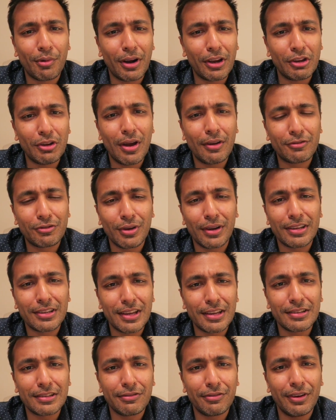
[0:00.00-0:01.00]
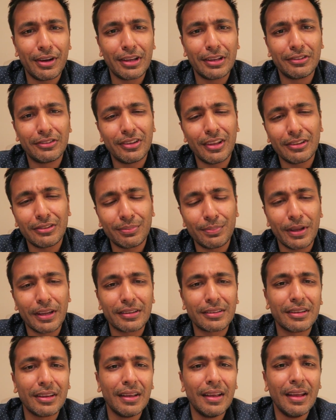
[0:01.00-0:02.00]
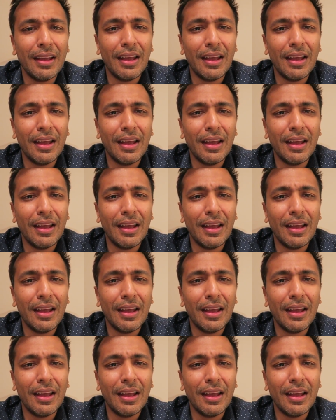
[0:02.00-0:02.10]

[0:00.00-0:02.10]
where you have to identify a suspect,